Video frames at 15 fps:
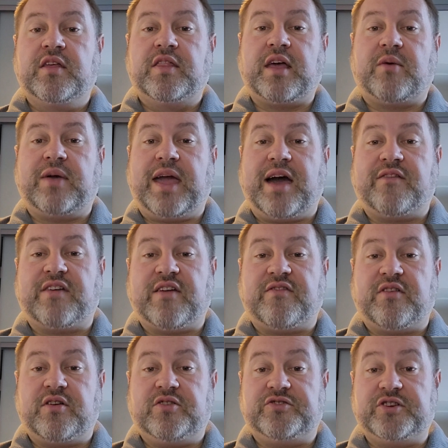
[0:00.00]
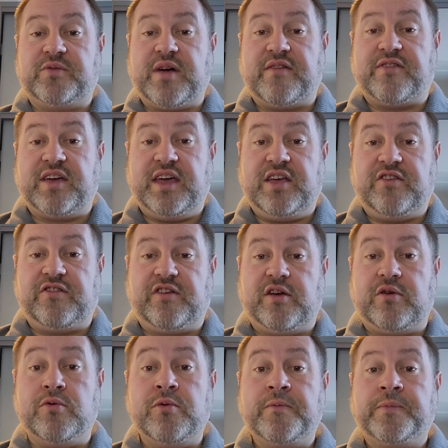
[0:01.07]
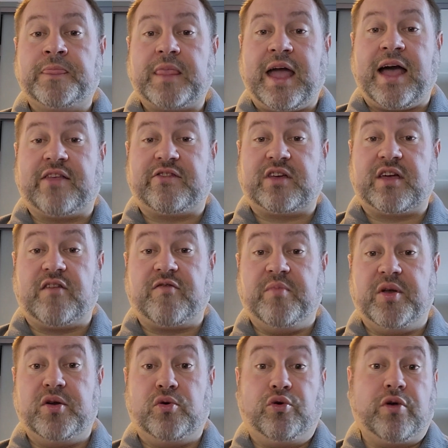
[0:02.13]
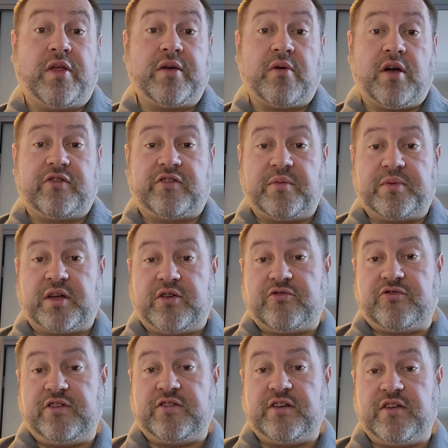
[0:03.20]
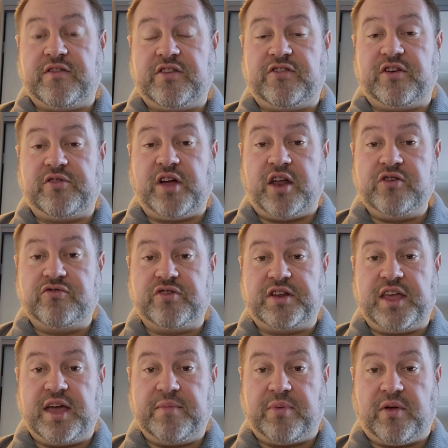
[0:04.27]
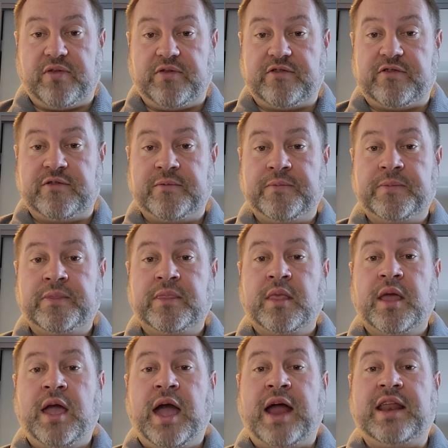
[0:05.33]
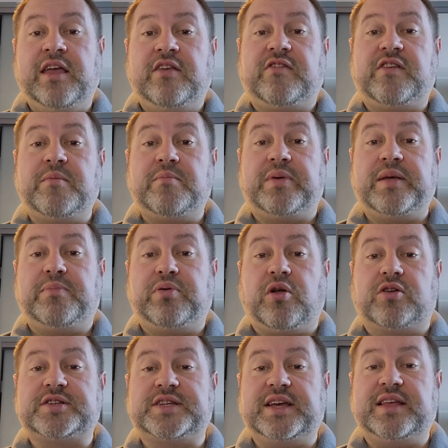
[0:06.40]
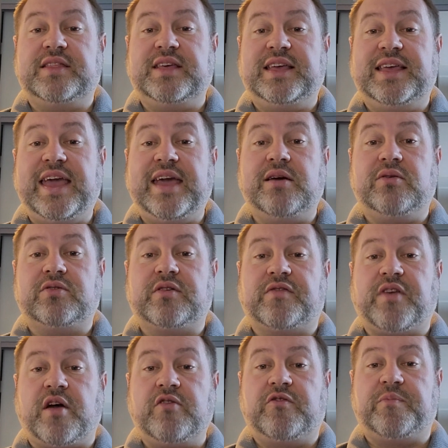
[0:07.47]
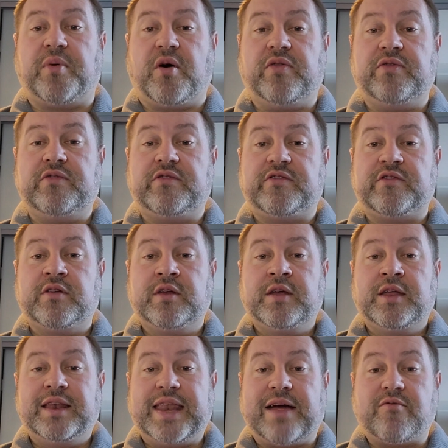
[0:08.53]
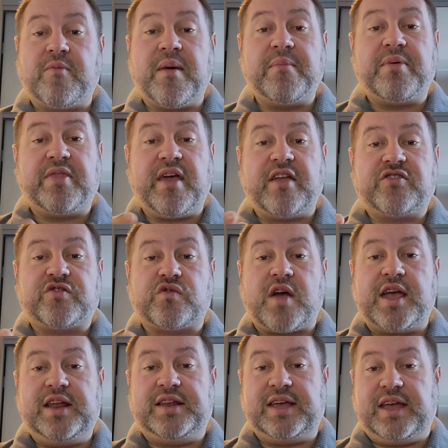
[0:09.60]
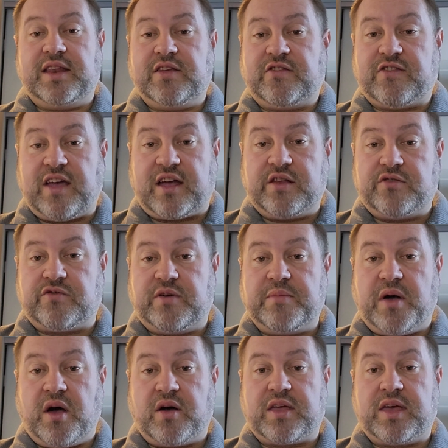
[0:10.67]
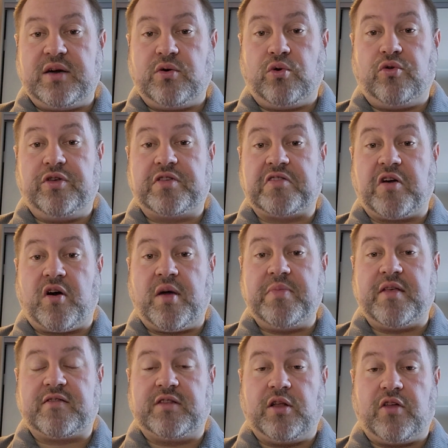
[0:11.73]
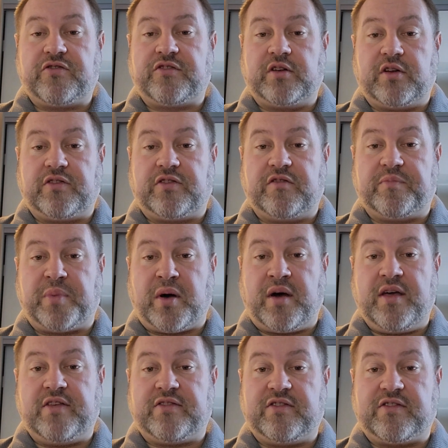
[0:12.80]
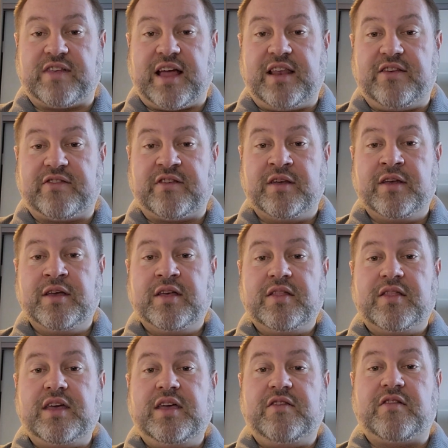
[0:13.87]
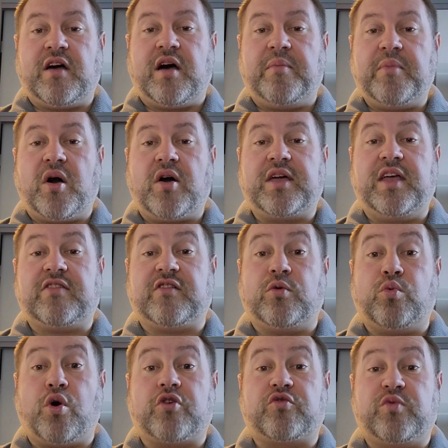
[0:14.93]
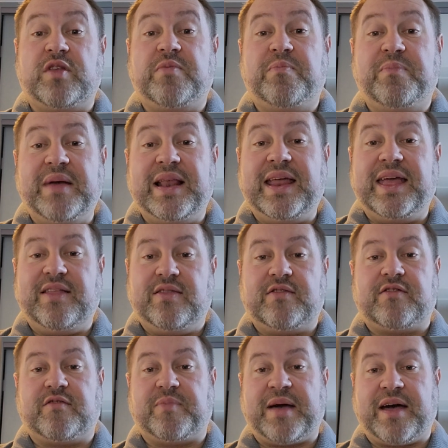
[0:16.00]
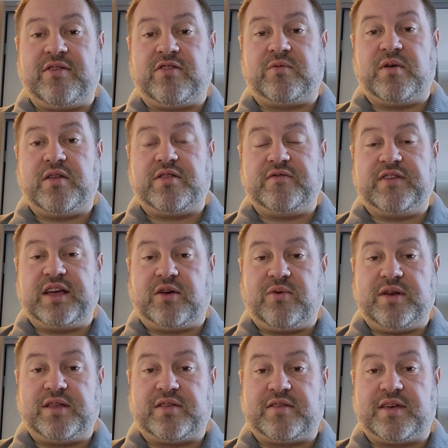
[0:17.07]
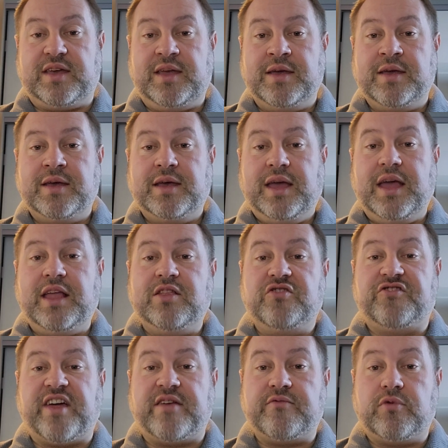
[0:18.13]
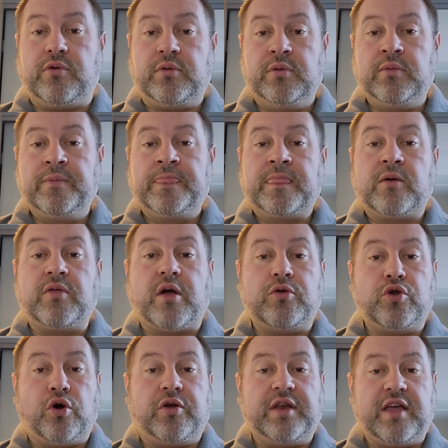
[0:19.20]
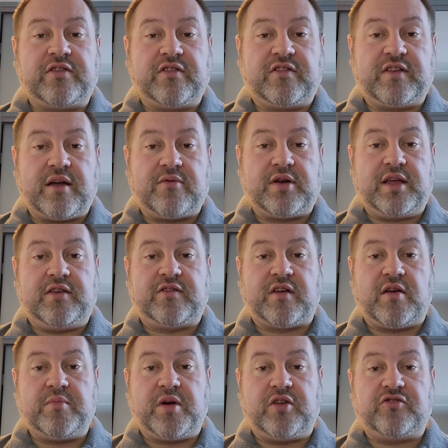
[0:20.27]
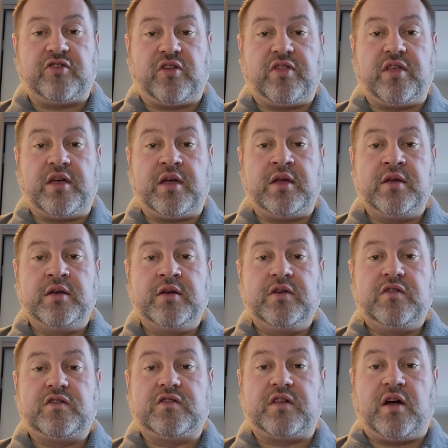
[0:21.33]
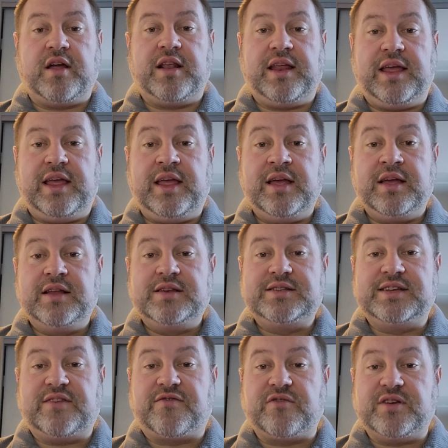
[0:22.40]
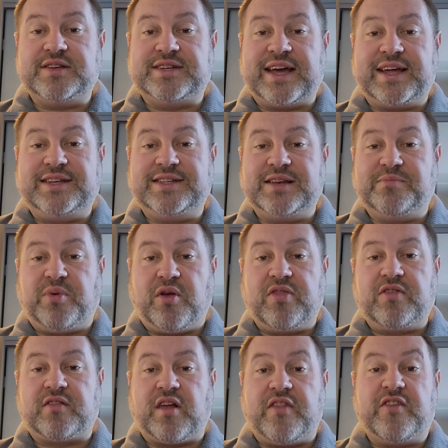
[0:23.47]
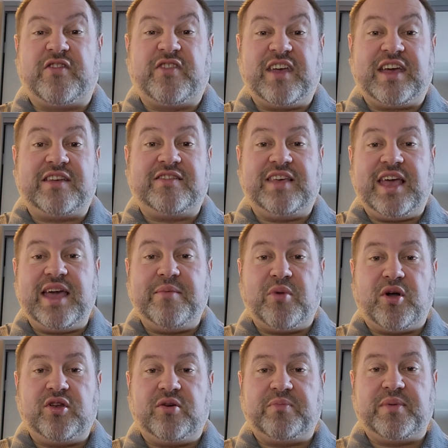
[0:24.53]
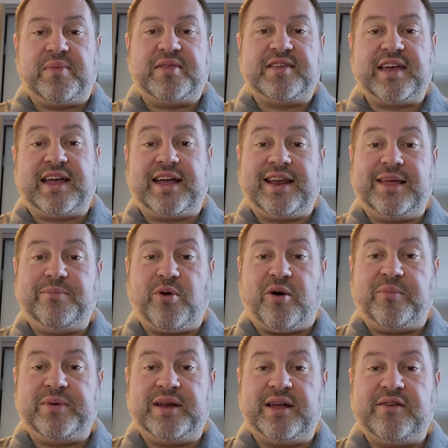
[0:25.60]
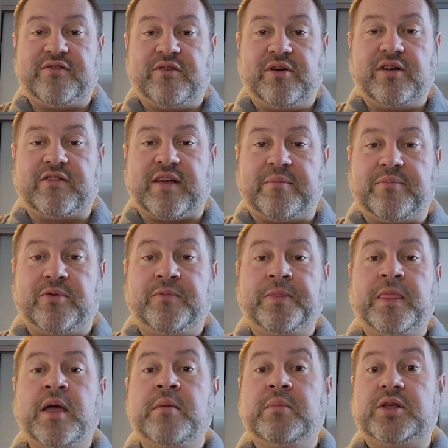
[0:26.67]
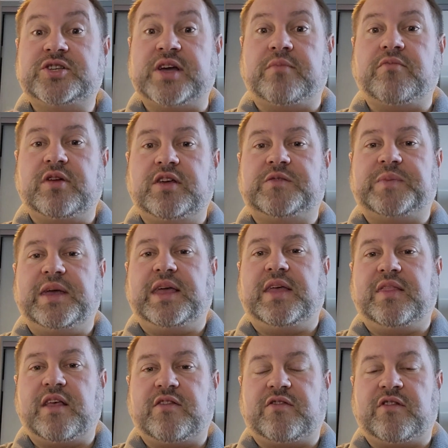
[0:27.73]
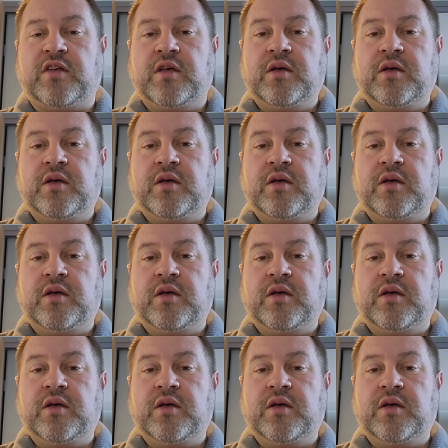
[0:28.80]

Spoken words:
that we have ever and do ever issue as a government, although there are some countries that have issued 100-year bonds. And it is simply plotting the yield of those bonds. Now remember, they're trading in a secondary market all the time. There's lots and lots of buyers and sellers. These are markets awash with billions of pounds worth of liquidity in general, although not necessarily so much on the slightly different dated bonds, like the 6-year might not be particularly popular, for example. But generally speaking, there's